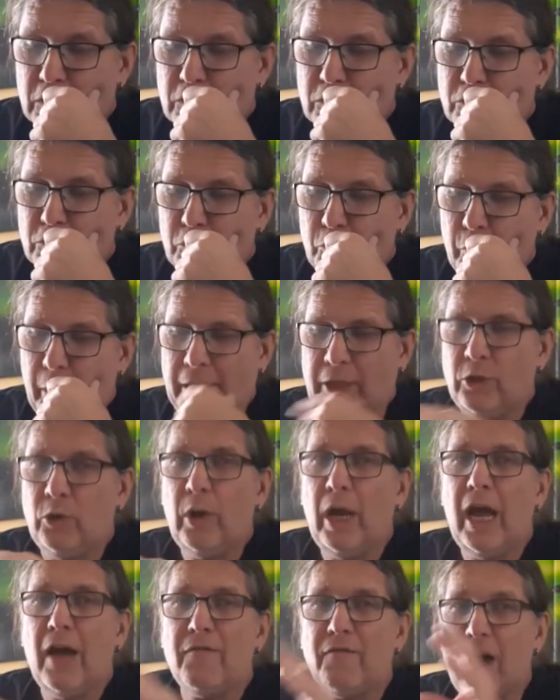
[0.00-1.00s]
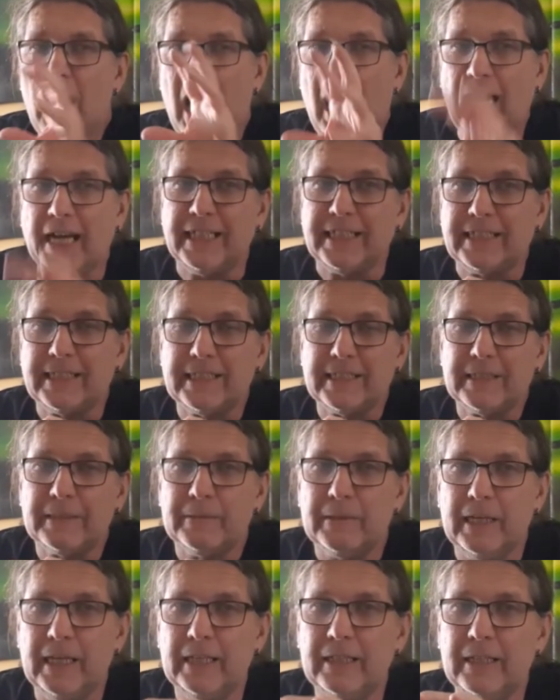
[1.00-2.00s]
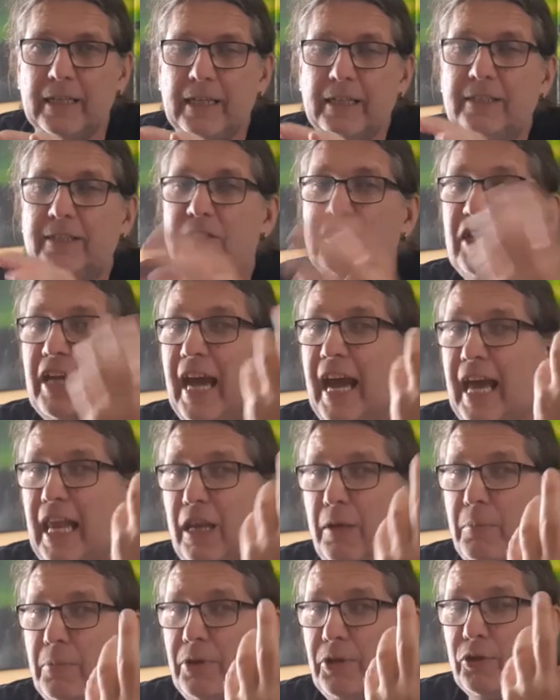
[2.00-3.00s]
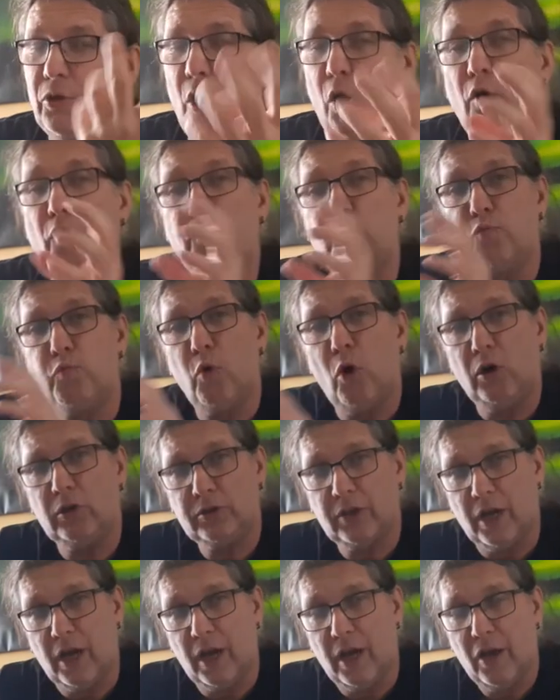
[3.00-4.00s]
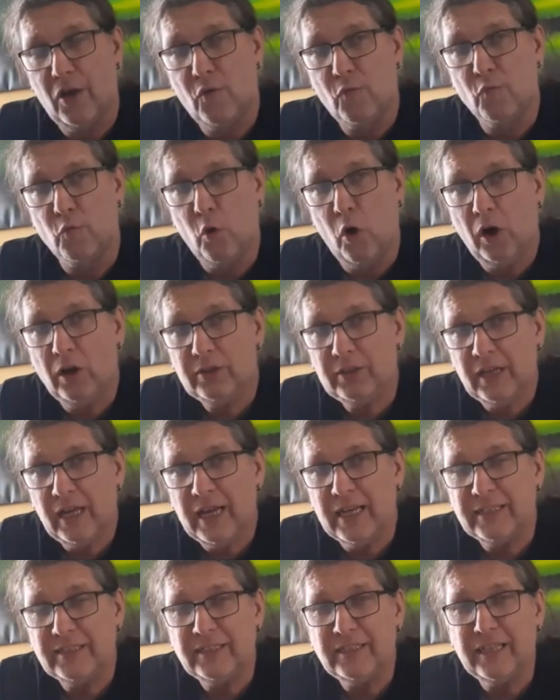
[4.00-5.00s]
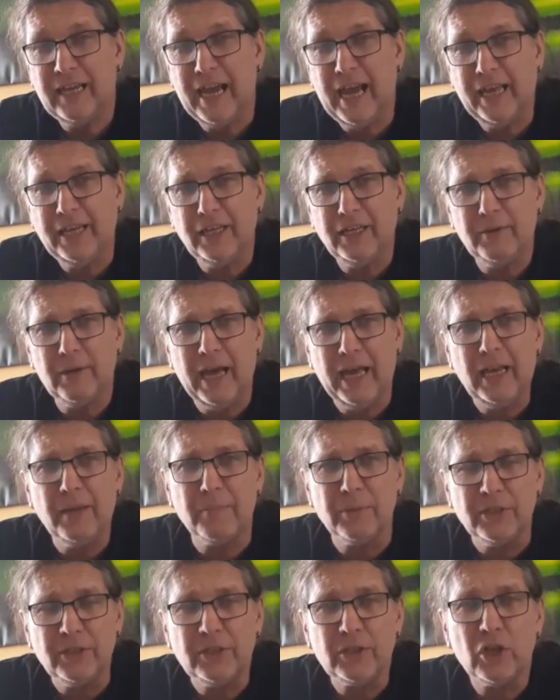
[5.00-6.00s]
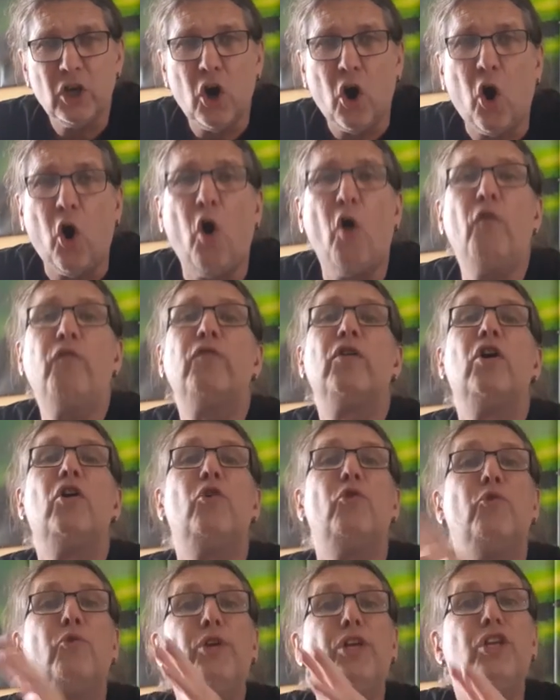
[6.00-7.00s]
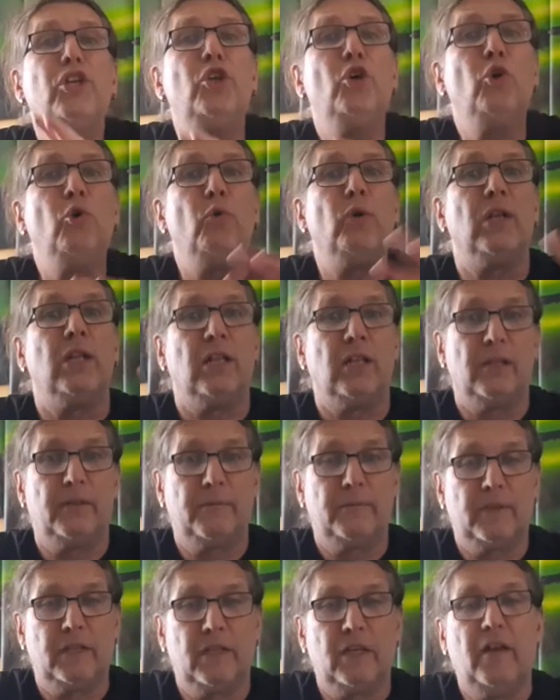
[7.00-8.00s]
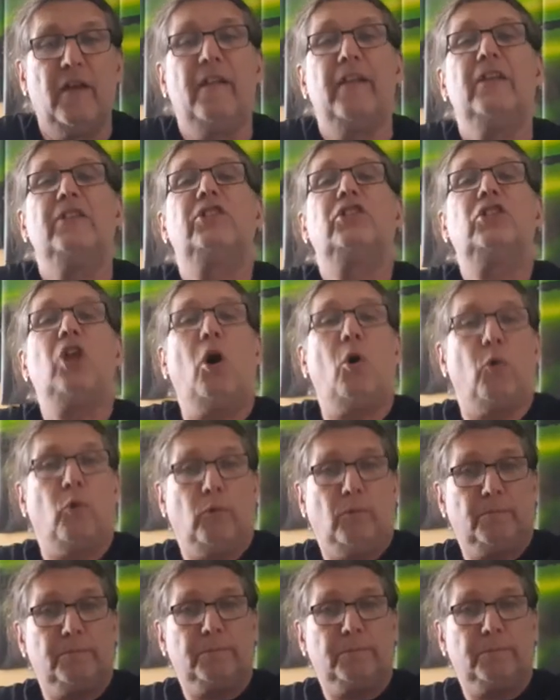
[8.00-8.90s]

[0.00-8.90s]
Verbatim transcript: when you have ice, it is the element of water Water is the element of renewal. So,